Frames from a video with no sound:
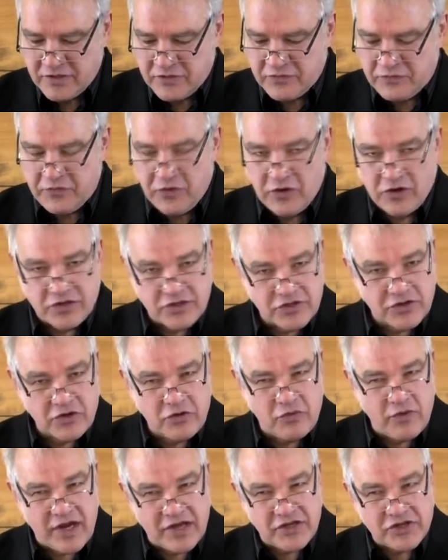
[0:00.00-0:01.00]
So
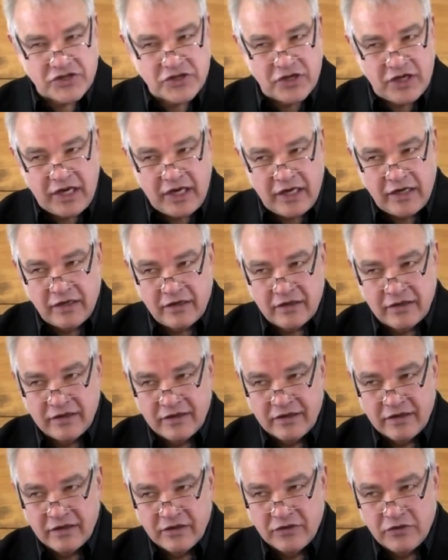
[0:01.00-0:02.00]
first, questioning
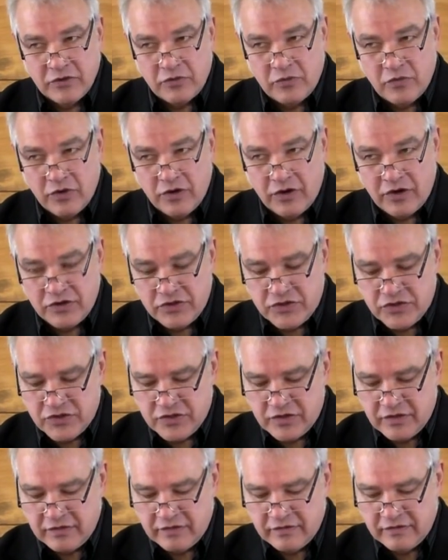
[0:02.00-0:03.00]
the
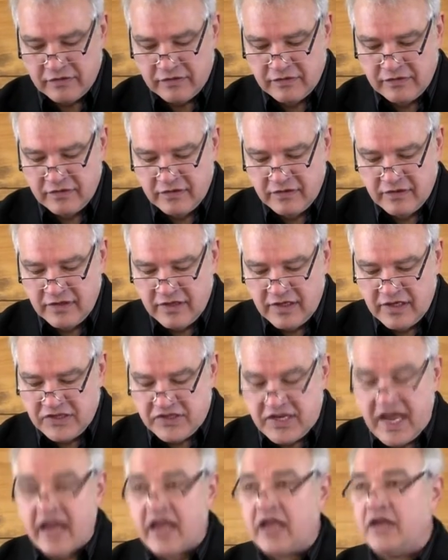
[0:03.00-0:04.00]
words.
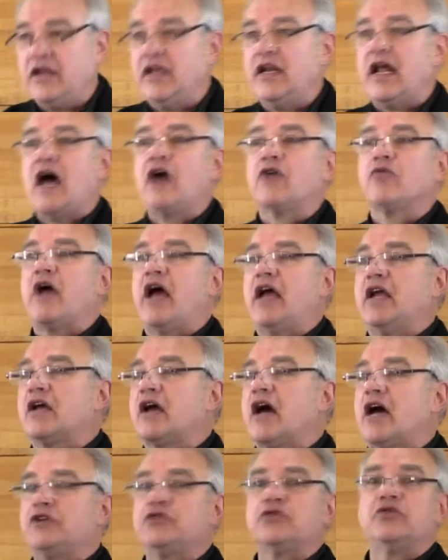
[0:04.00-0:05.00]
Second, it
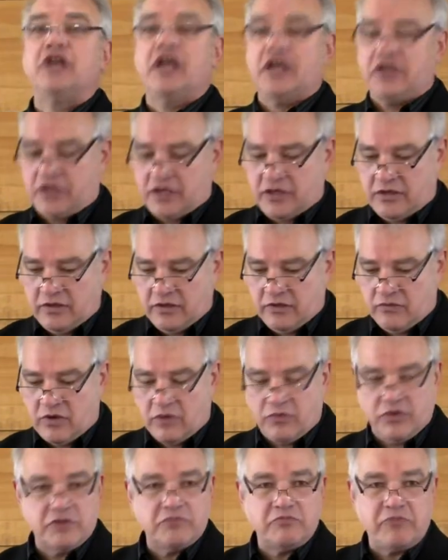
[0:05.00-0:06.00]
outright contradicted
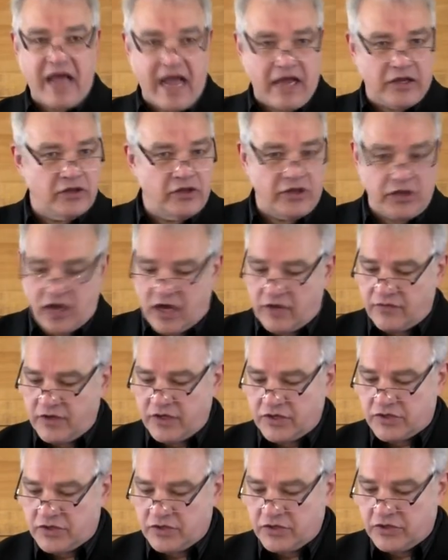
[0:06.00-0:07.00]
what was patently
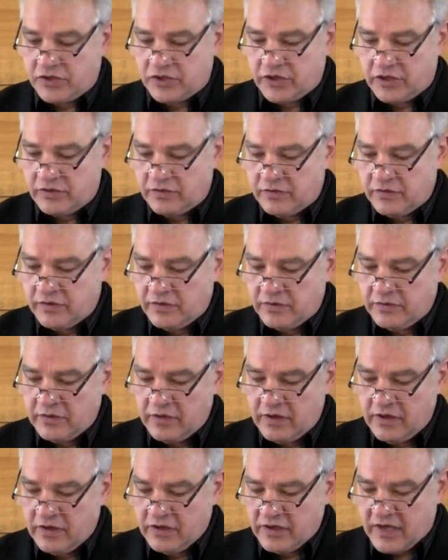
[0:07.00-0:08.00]
obvious and clear.
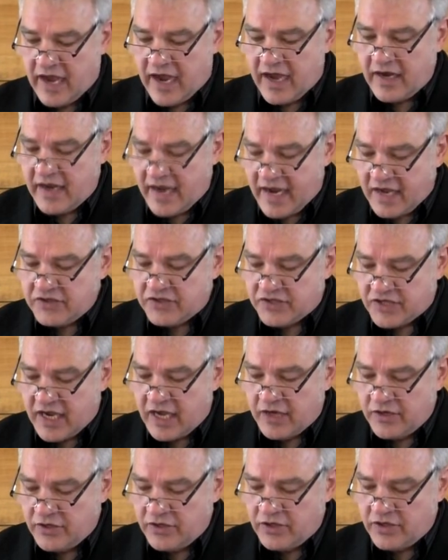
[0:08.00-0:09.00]
God had
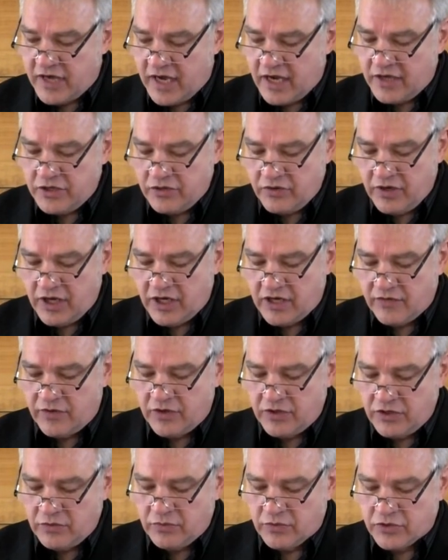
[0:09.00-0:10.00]
said, "In the day you eat
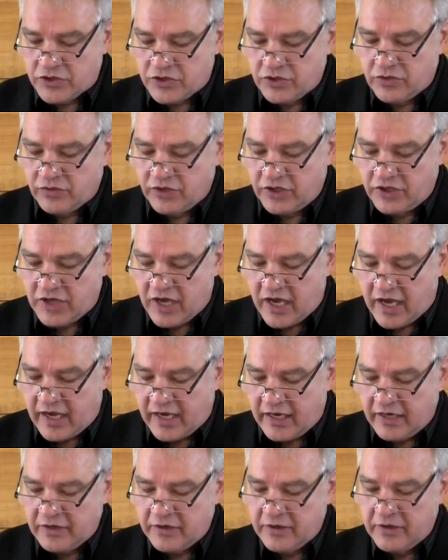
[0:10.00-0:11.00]
of it, you will surely
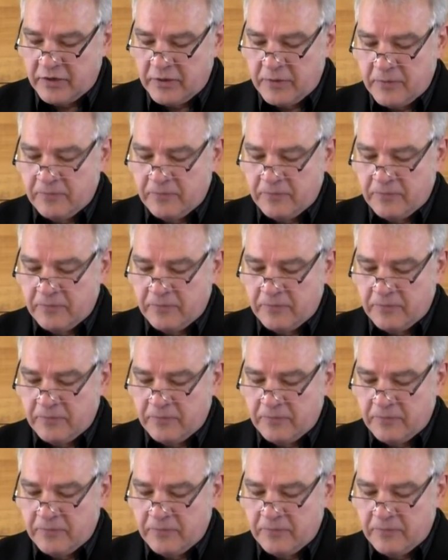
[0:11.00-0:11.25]
die."